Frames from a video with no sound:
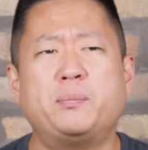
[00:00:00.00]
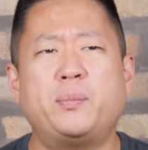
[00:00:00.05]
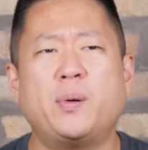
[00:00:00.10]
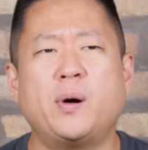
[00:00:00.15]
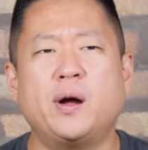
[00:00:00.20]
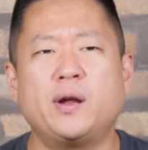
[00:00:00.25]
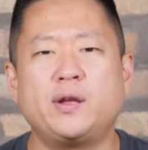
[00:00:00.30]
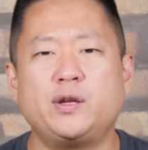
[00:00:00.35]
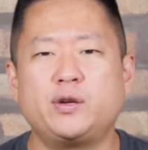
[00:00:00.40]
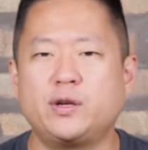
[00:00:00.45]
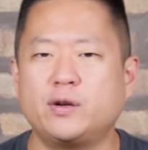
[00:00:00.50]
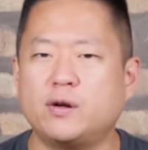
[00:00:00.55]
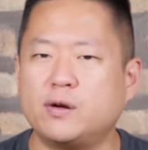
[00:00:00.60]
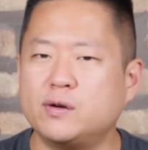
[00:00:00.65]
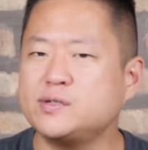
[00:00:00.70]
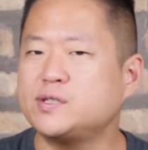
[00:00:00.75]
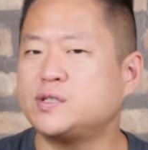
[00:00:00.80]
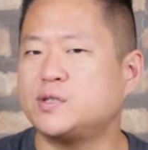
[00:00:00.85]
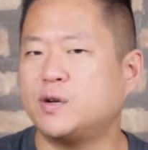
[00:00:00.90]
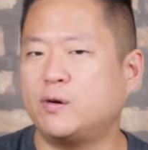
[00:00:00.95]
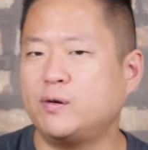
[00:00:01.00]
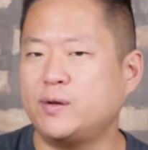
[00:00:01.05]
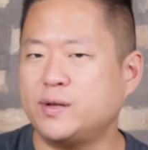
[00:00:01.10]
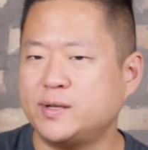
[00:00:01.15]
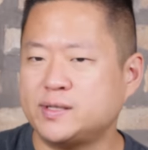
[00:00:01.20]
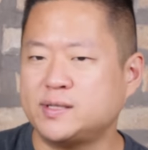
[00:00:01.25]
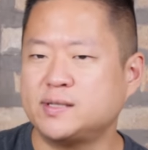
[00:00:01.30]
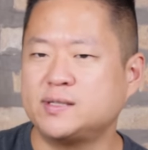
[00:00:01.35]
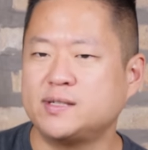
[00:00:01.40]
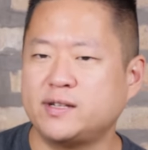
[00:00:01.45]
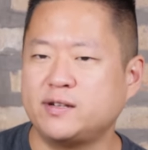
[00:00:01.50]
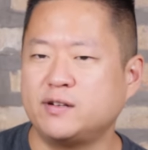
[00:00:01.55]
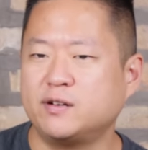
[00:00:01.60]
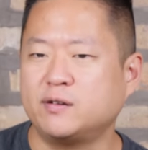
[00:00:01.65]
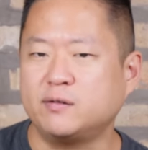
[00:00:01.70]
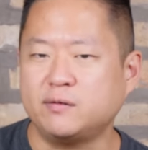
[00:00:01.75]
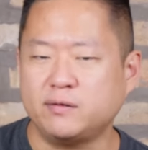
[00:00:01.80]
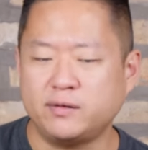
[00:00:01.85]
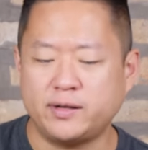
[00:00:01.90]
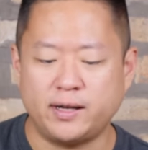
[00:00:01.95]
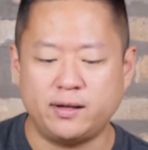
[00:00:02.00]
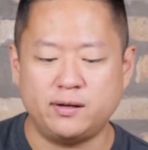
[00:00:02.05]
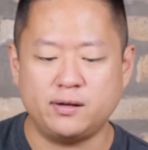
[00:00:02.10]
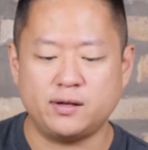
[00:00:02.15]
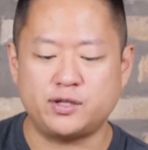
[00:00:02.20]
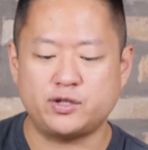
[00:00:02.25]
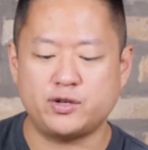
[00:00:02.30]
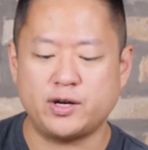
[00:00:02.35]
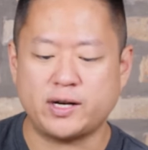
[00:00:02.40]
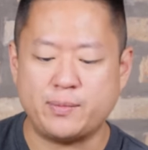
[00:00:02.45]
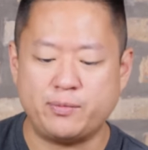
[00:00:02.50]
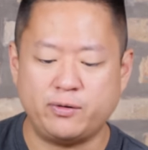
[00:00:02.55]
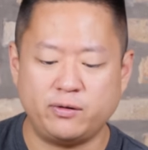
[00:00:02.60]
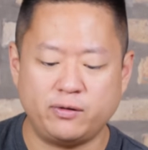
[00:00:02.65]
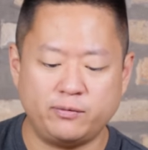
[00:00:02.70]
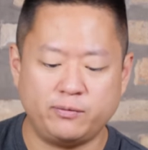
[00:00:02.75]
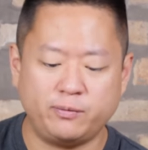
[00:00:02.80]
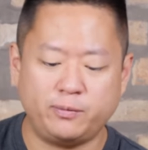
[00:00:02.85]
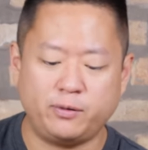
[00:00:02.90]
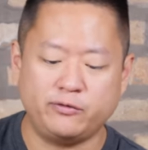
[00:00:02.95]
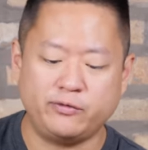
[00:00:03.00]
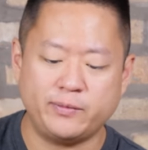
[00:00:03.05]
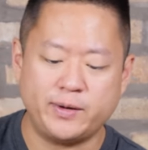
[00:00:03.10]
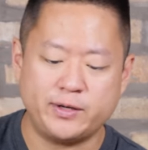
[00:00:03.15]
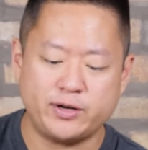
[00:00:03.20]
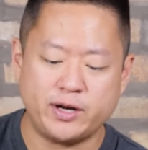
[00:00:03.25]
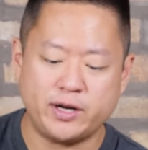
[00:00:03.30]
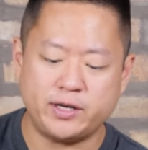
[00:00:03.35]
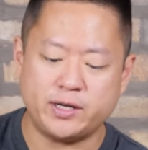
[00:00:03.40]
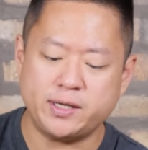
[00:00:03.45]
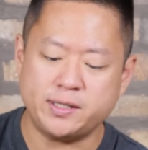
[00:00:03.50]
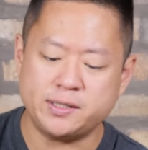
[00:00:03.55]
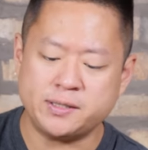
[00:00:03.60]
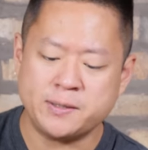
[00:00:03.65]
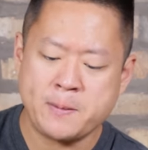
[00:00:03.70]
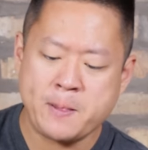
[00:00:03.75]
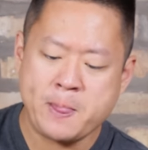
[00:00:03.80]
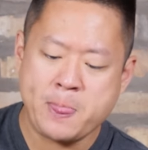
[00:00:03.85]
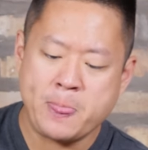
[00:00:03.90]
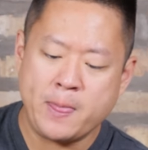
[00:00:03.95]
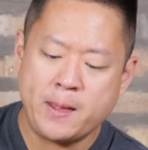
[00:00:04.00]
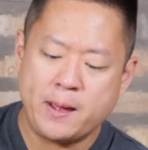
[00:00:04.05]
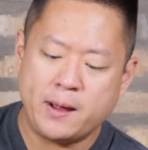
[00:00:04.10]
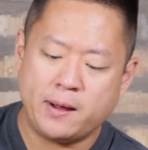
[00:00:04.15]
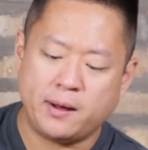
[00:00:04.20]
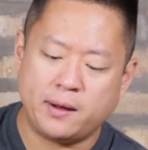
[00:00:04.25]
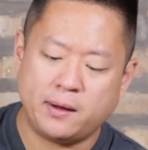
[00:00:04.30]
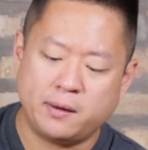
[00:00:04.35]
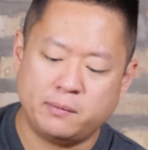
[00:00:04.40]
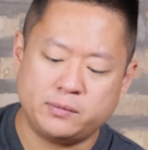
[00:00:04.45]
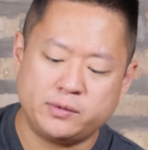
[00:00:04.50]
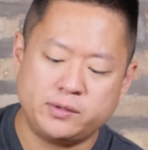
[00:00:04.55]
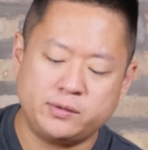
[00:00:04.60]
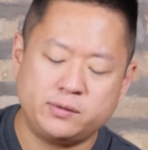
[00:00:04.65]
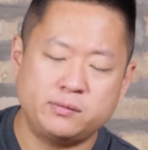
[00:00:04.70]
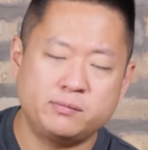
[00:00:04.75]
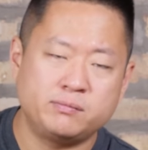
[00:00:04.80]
But you can also, and this is a, you know again a trick I pull, pulled from my training days, um,